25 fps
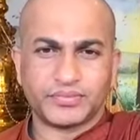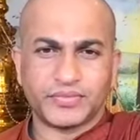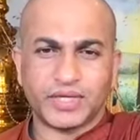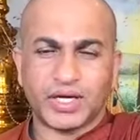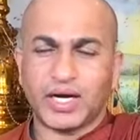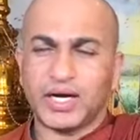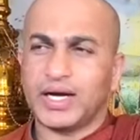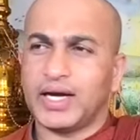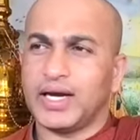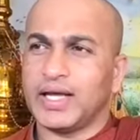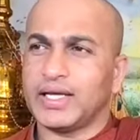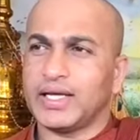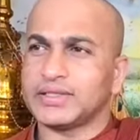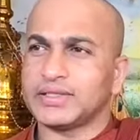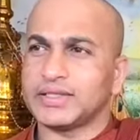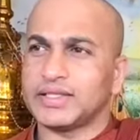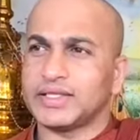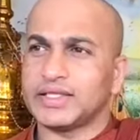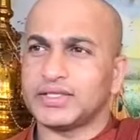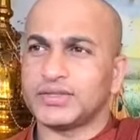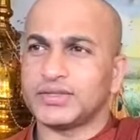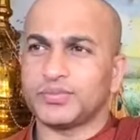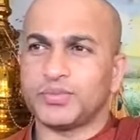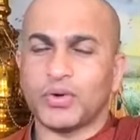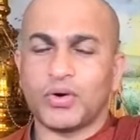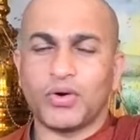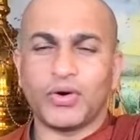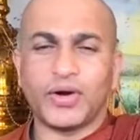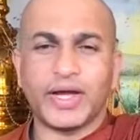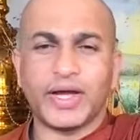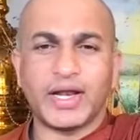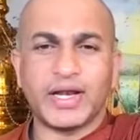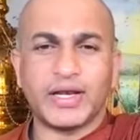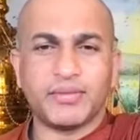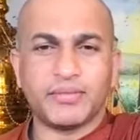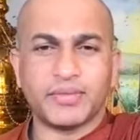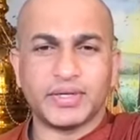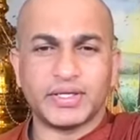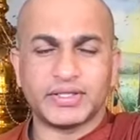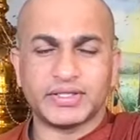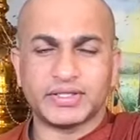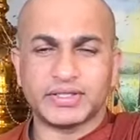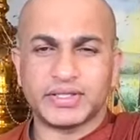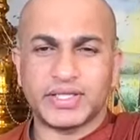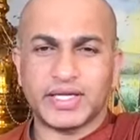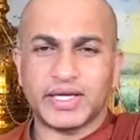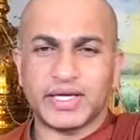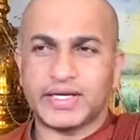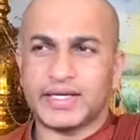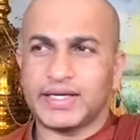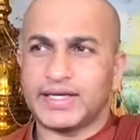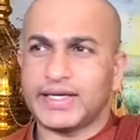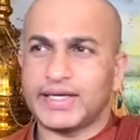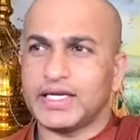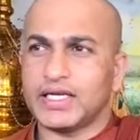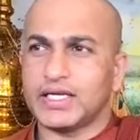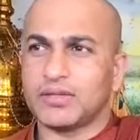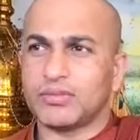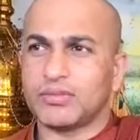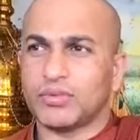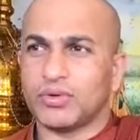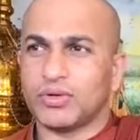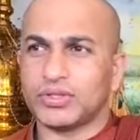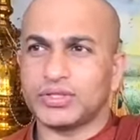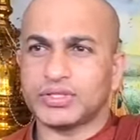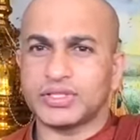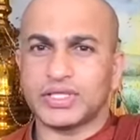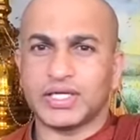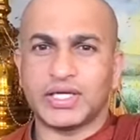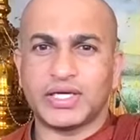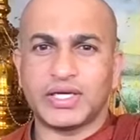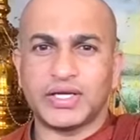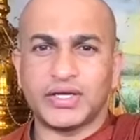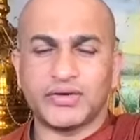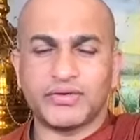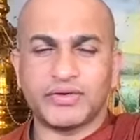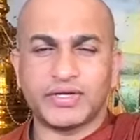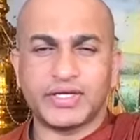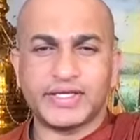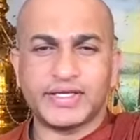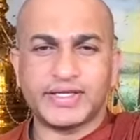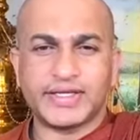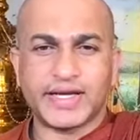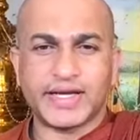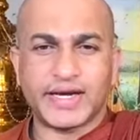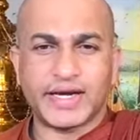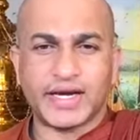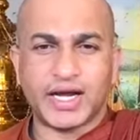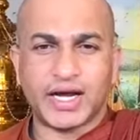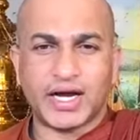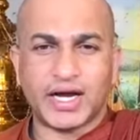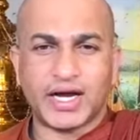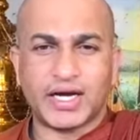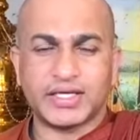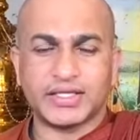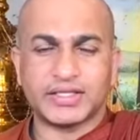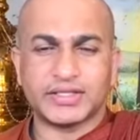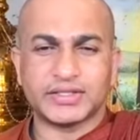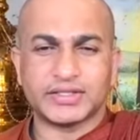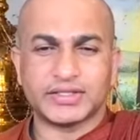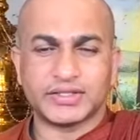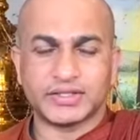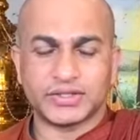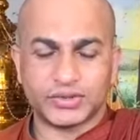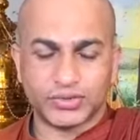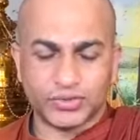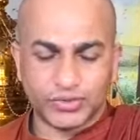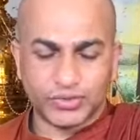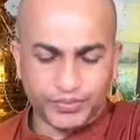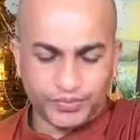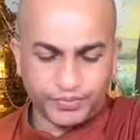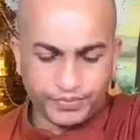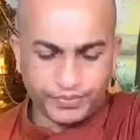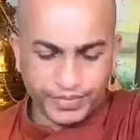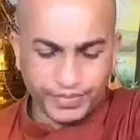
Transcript: unless these four elements the heat motion liquidity and hardness to